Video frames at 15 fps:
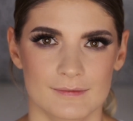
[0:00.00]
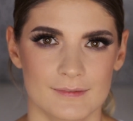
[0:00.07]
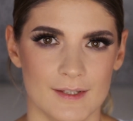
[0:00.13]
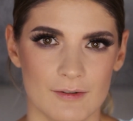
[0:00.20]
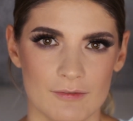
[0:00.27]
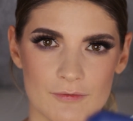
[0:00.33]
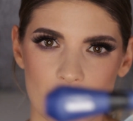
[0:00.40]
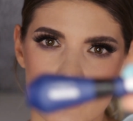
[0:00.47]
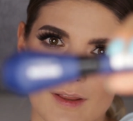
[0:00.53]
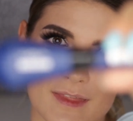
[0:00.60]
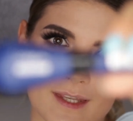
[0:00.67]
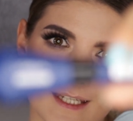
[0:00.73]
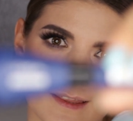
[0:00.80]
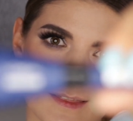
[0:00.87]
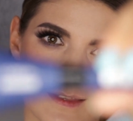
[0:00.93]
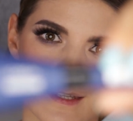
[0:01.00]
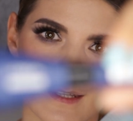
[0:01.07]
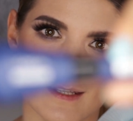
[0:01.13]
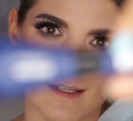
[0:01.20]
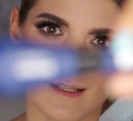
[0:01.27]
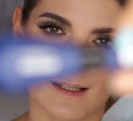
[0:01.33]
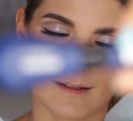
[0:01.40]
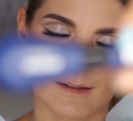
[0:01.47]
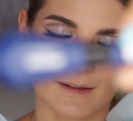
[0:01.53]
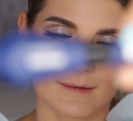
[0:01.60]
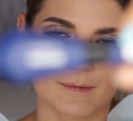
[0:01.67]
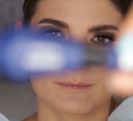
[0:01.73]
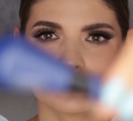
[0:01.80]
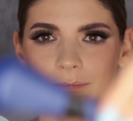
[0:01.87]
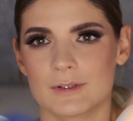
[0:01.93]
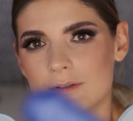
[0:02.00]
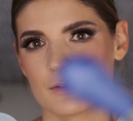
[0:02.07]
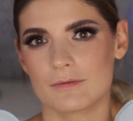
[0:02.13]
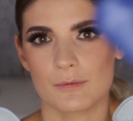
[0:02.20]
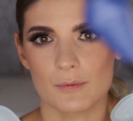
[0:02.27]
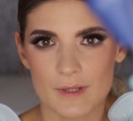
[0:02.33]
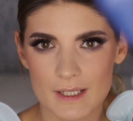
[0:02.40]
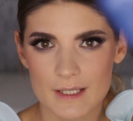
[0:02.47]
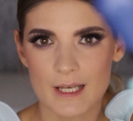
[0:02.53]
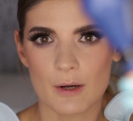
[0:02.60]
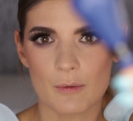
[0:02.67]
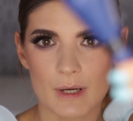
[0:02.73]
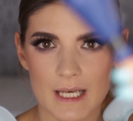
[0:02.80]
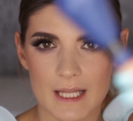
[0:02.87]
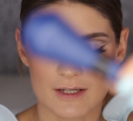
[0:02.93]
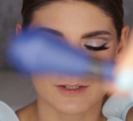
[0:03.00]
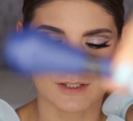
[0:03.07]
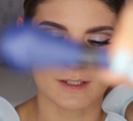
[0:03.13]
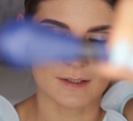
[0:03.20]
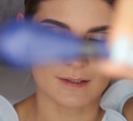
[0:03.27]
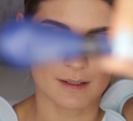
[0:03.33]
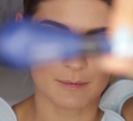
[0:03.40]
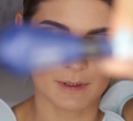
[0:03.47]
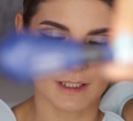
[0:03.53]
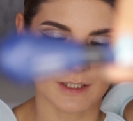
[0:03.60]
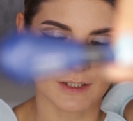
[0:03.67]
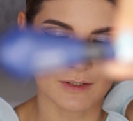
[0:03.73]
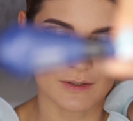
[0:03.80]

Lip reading: Now for underneath the, you know, for the lower lashes, I'm going